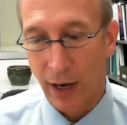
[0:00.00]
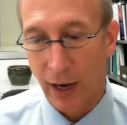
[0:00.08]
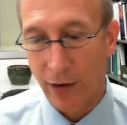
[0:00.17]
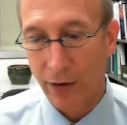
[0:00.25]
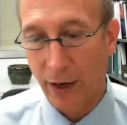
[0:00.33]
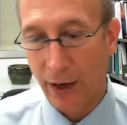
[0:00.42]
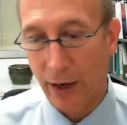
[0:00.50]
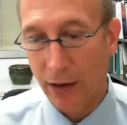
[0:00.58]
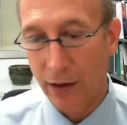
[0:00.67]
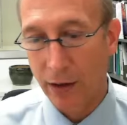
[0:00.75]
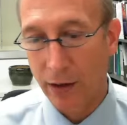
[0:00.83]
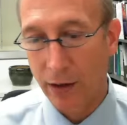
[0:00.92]

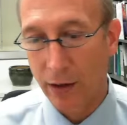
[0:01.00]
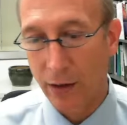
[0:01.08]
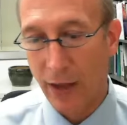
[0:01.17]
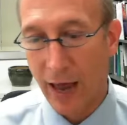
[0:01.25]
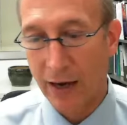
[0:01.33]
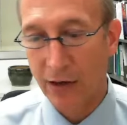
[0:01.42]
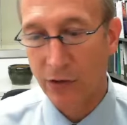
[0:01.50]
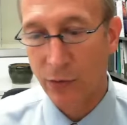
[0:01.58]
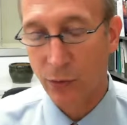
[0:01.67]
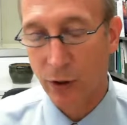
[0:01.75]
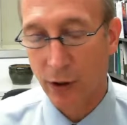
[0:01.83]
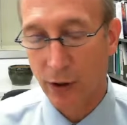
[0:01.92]
and that is
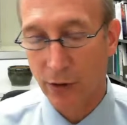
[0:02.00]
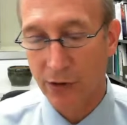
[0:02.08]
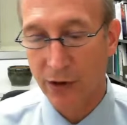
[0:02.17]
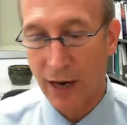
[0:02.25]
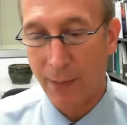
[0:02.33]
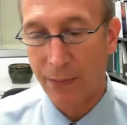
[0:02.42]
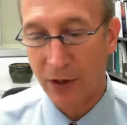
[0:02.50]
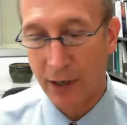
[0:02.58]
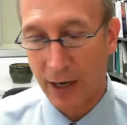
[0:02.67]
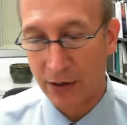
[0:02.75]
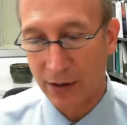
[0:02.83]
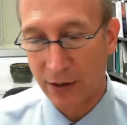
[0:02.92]
synaptic
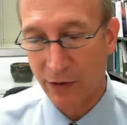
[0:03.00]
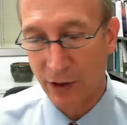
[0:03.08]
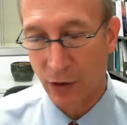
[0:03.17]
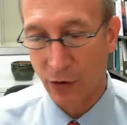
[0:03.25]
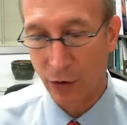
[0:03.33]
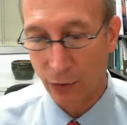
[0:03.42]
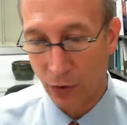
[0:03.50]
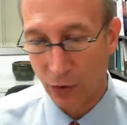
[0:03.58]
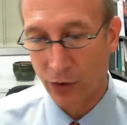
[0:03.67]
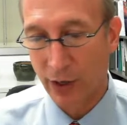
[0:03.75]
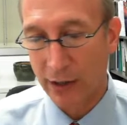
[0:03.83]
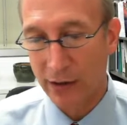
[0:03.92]
activity or
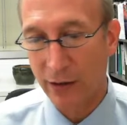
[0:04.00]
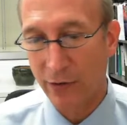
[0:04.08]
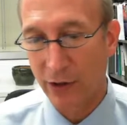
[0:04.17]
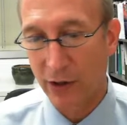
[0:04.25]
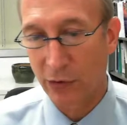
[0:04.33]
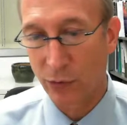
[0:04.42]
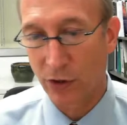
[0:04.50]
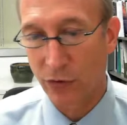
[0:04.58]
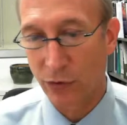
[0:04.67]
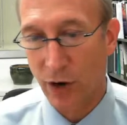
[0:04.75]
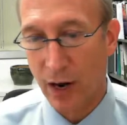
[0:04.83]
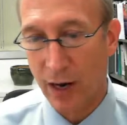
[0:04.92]
neuronal activity is what
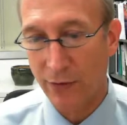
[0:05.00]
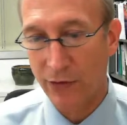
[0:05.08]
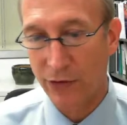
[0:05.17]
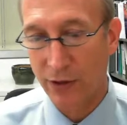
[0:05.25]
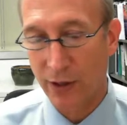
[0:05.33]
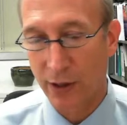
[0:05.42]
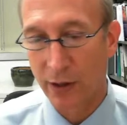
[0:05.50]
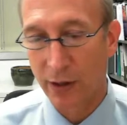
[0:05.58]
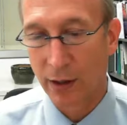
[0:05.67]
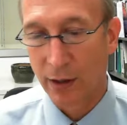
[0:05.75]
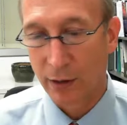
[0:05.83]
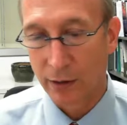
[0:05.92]
drives the
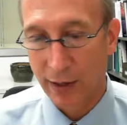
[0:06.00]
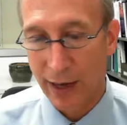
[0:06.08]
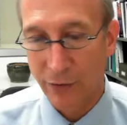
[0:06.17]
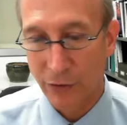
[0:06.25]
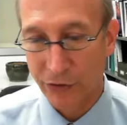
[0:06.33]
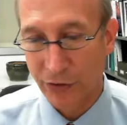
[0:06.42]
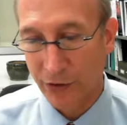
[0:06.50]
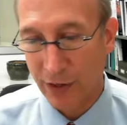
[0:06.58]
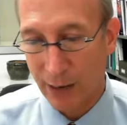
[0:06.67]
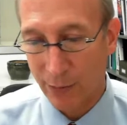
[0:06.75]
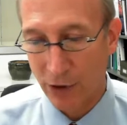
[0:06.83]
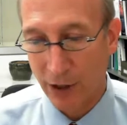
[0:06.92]
levels of the
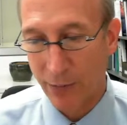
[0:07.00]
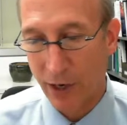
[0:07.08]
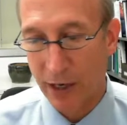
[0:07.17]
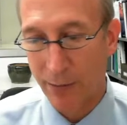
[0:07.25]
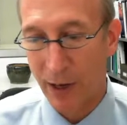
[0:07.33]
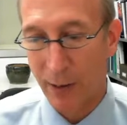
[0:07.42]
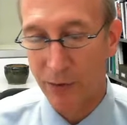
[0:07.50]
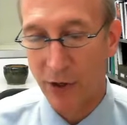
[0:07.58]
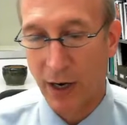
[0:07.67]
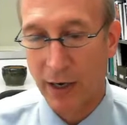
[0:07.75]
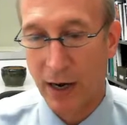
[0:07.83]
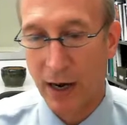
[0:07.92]
amyloid beta
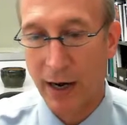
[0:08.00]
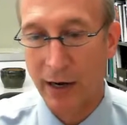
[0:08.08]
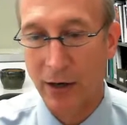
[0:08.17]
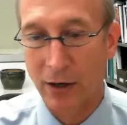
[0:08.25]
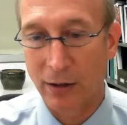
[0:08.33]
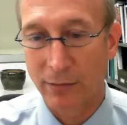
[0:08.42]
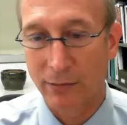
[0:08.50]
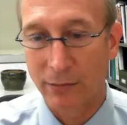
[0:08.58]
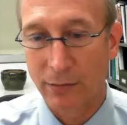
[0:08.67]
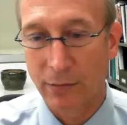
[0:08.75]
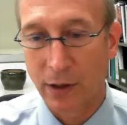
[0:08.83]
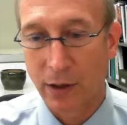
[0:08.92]
peptide higher.
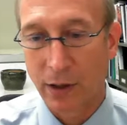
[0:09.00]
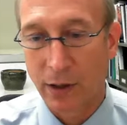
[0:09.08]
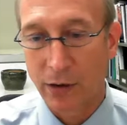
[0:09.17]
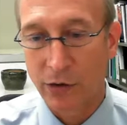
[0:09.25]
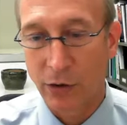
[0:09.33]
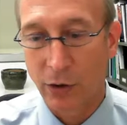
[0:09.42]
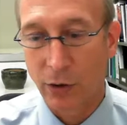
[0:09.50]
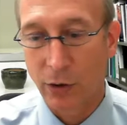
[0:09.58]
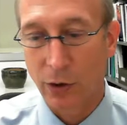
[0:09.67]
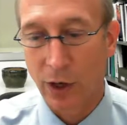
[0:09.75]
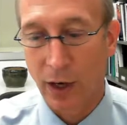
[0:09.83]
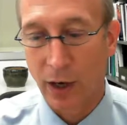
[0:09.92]

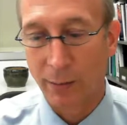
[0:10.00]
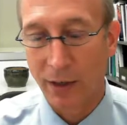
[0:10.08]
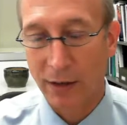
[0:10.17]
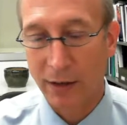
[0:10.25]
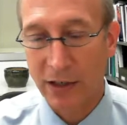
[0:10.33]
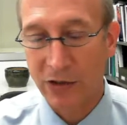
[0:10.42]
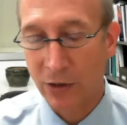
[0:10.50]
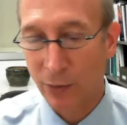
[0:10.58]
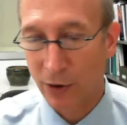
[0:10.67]
So at least in